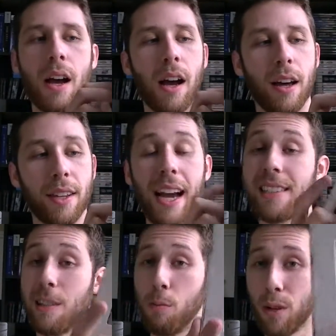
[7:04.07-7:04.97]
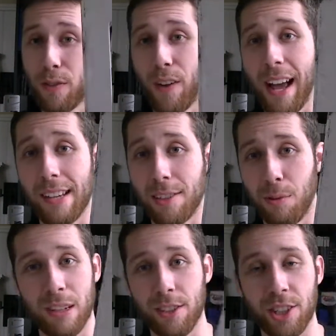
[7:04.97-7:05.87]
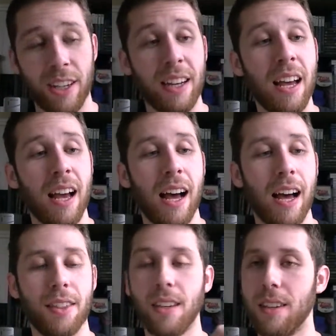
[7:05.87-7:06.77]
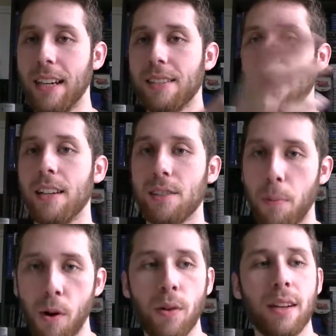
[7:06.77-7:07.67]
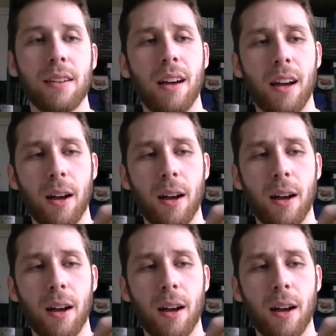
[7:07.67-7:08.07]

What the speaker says: the guys that work for Al Swearingen, his opponent,